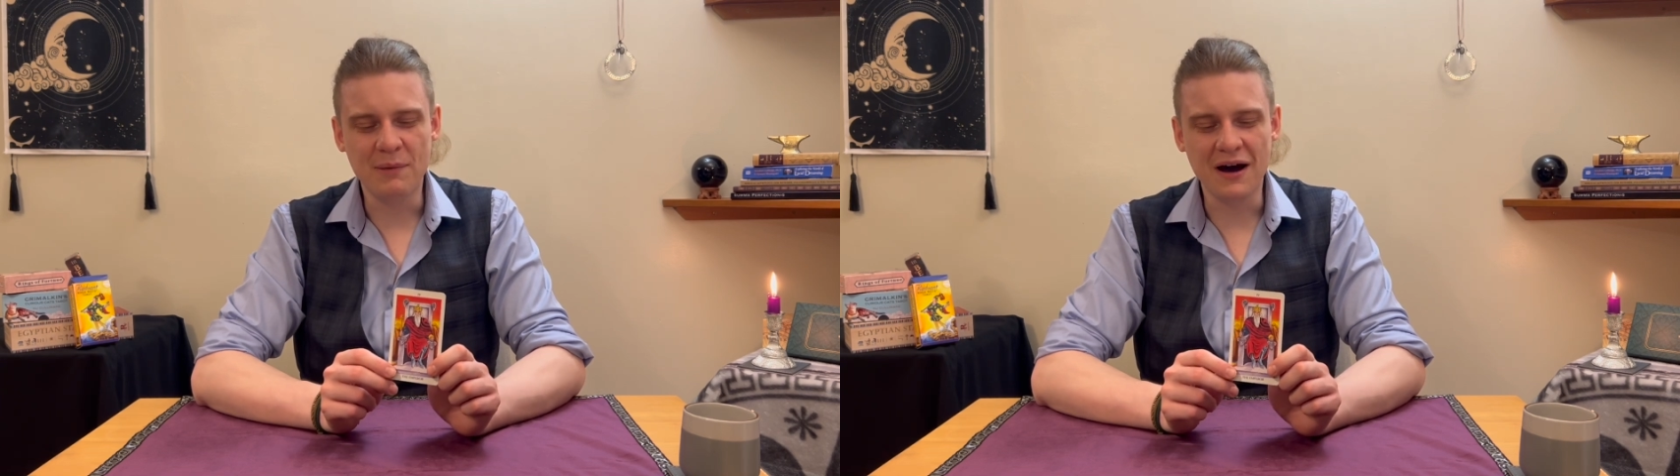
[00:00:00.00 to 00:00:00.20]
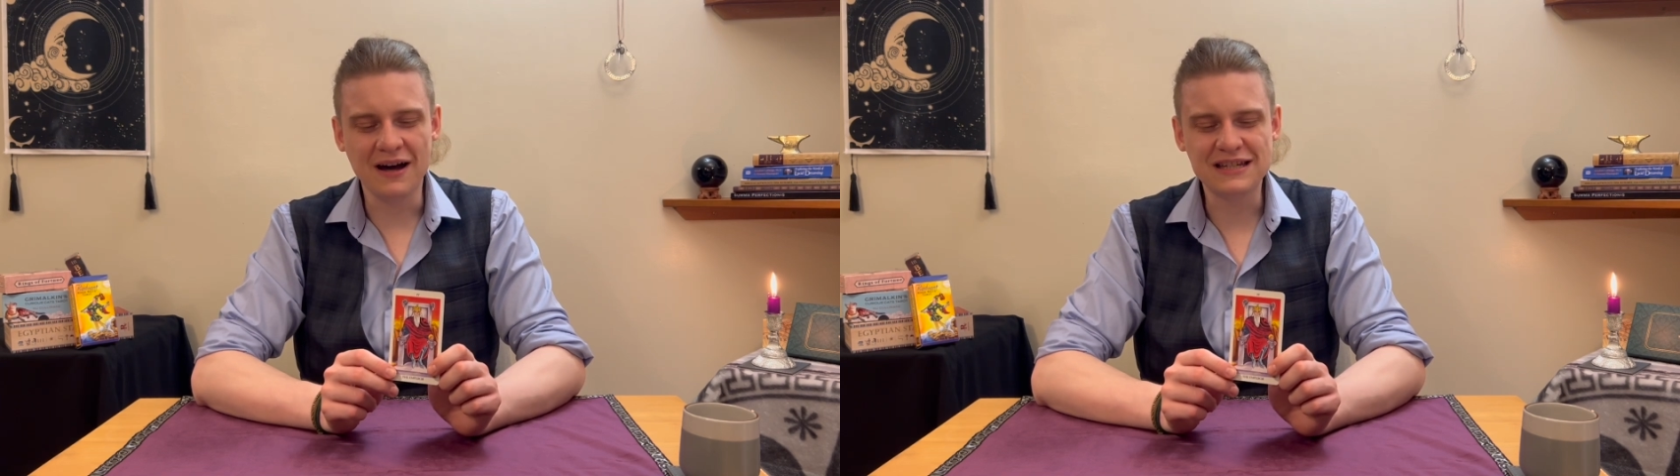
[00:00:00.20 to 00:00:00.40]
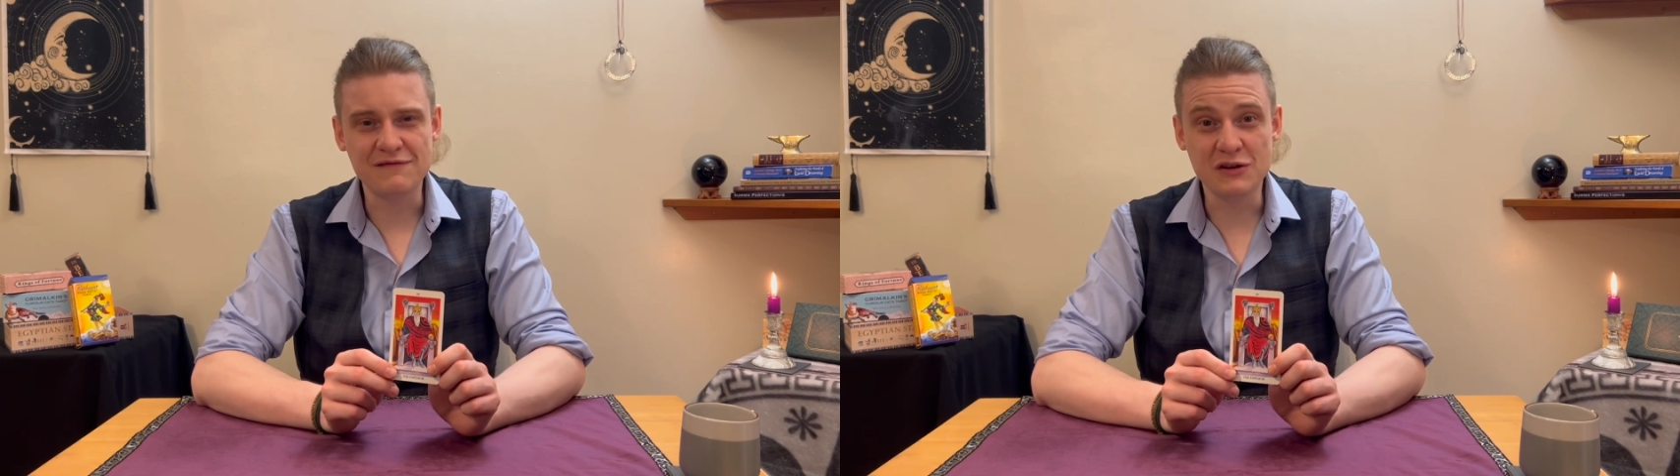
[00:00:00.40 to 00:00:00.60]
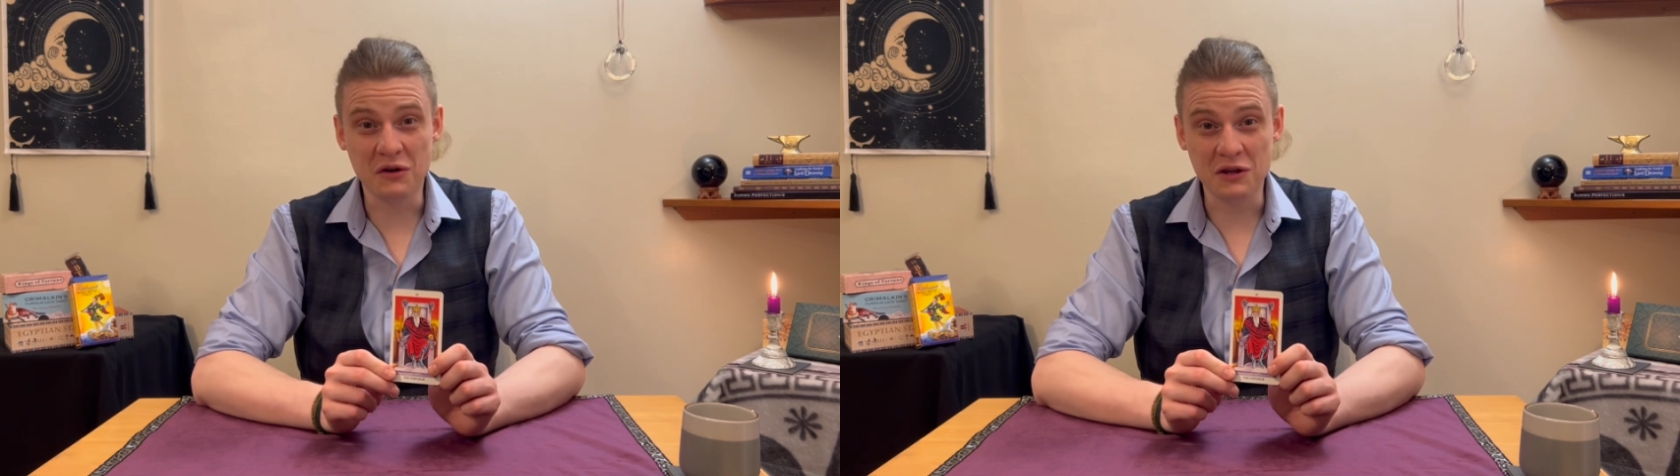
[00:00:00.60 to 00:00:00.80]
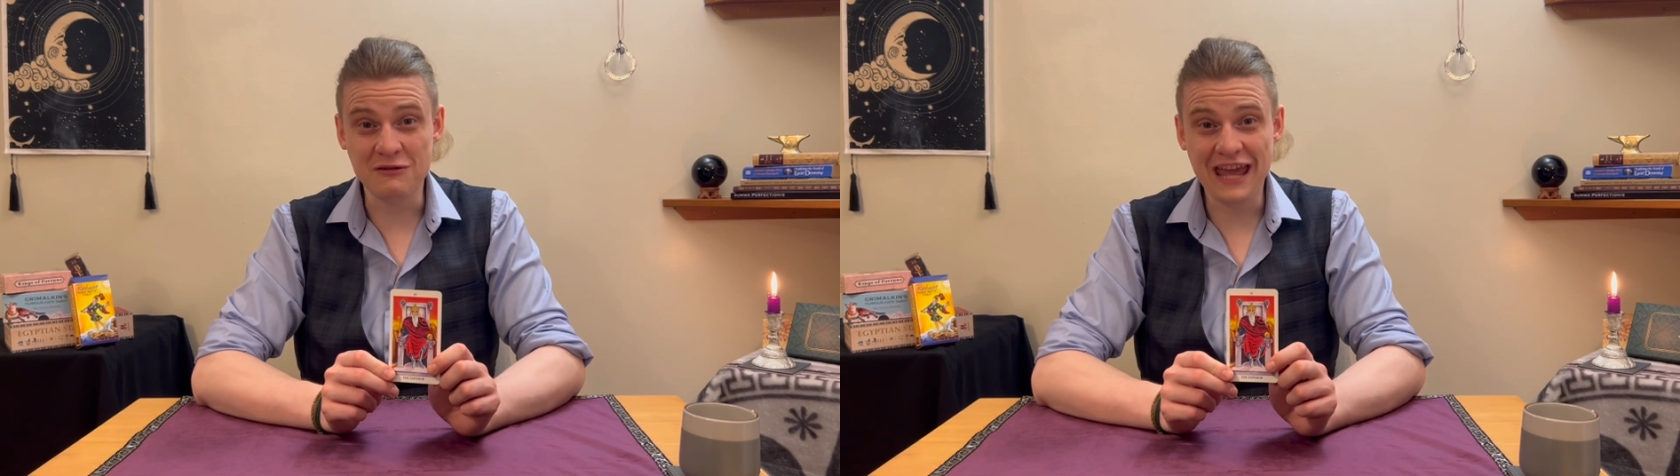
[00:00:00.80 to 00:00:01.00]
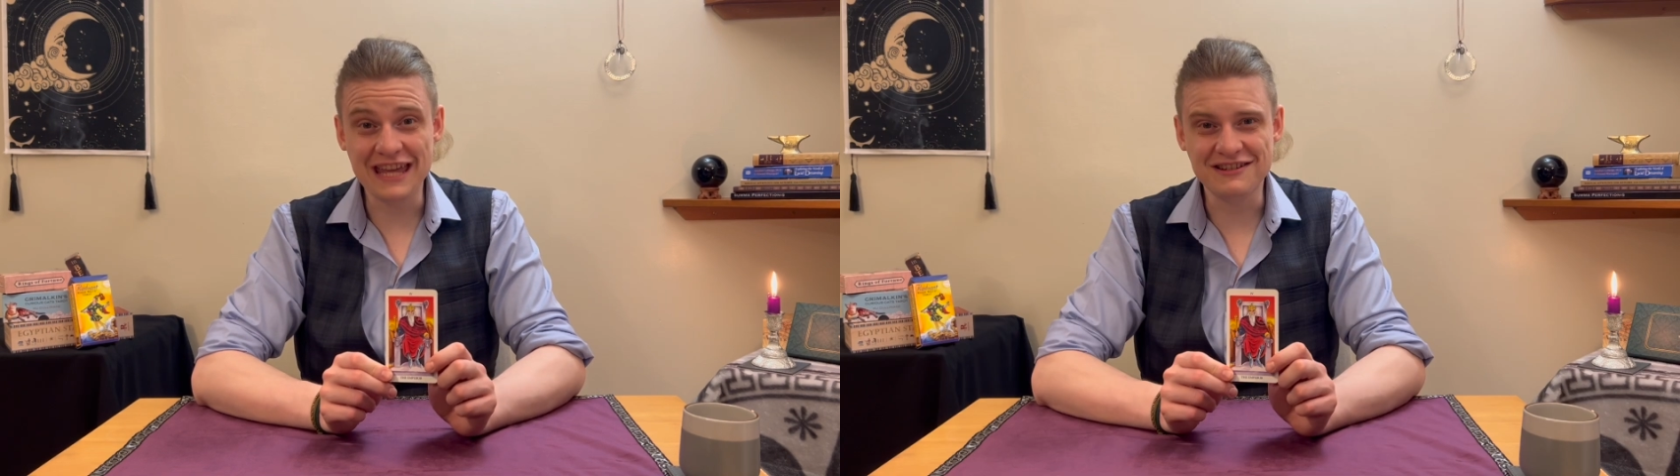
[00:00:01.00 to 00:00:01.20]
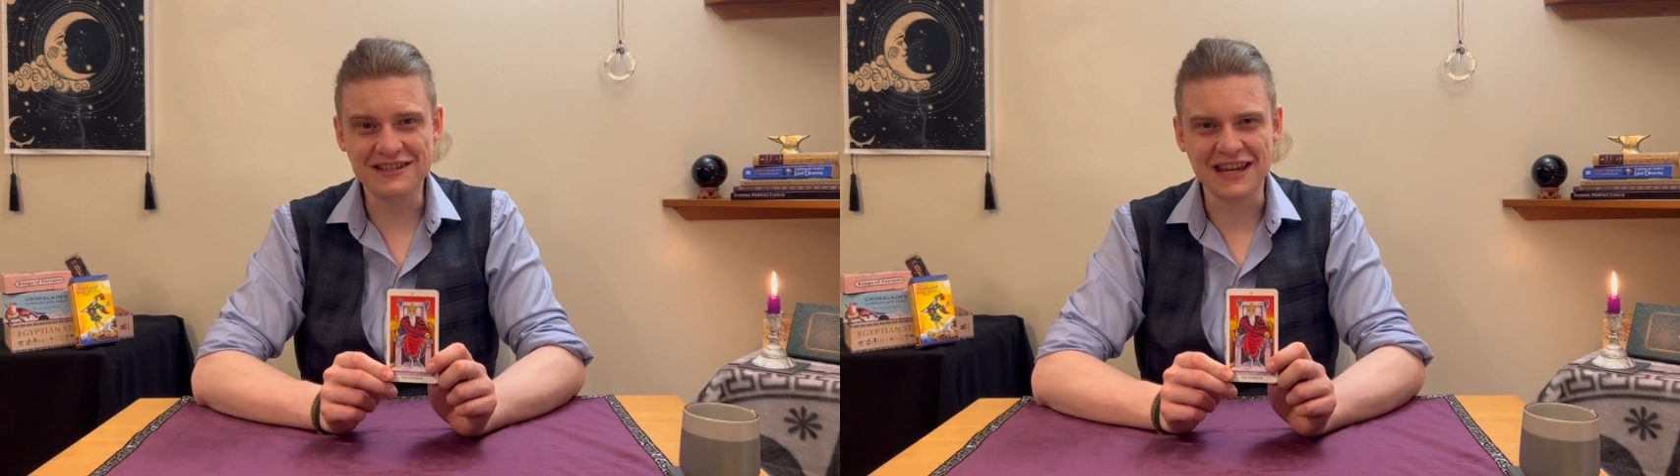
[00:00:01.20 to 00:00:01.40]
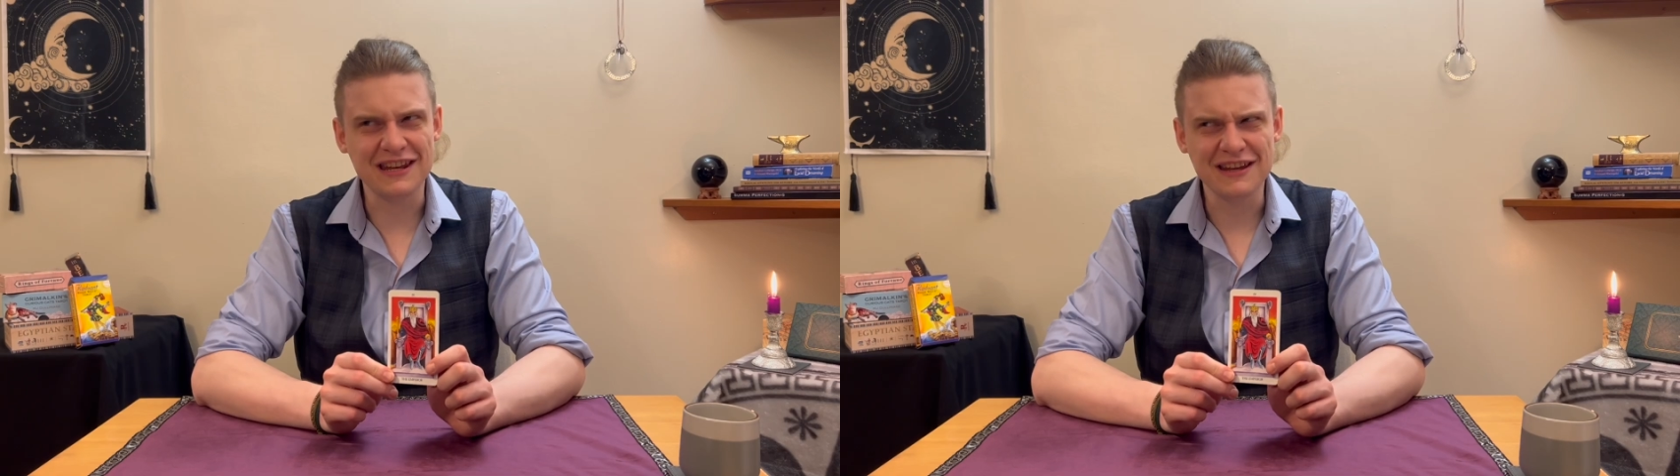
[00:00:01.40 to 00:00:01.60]
but if you've got no
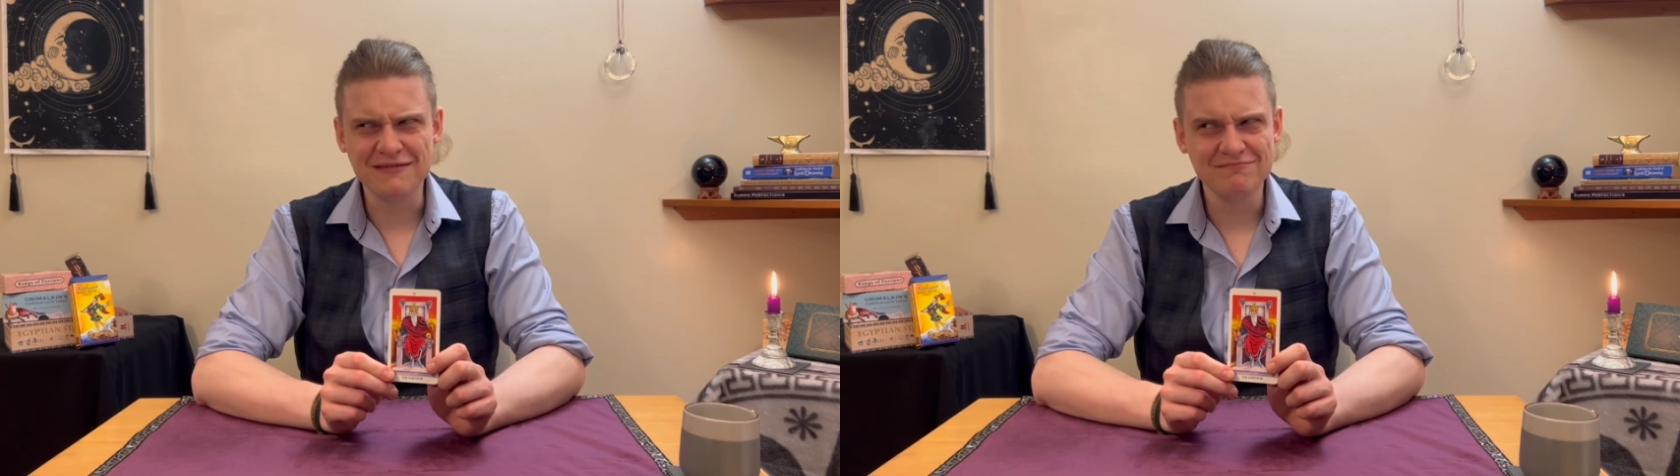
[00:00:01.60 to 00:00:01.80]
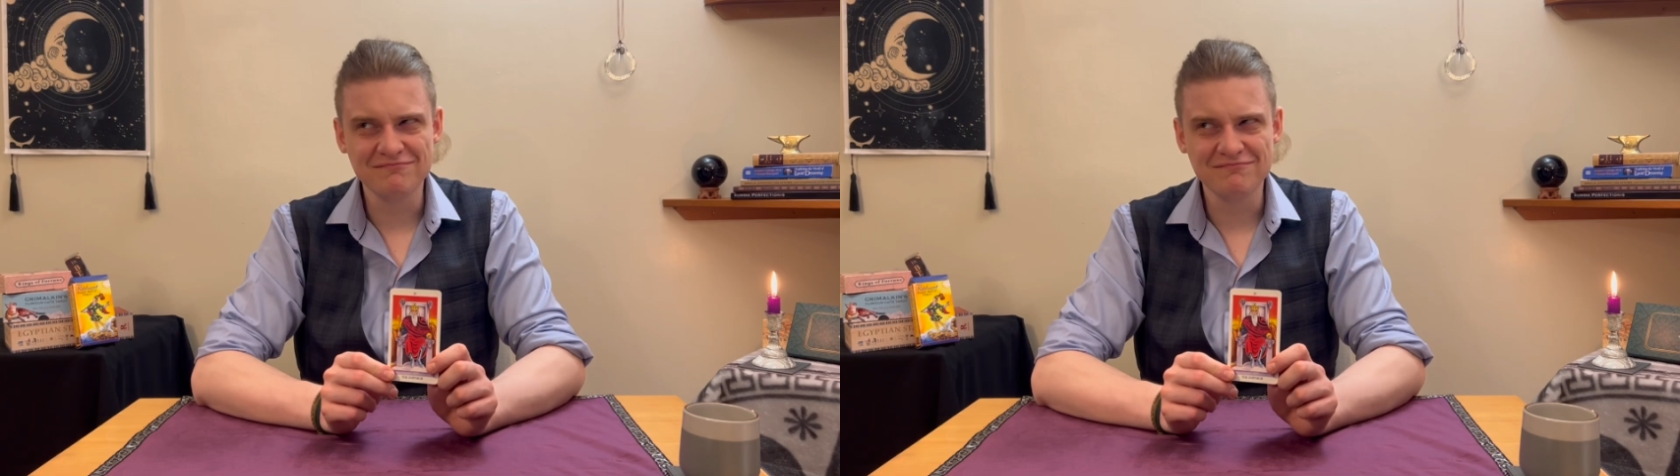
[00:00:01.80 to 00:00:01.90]
cake tin,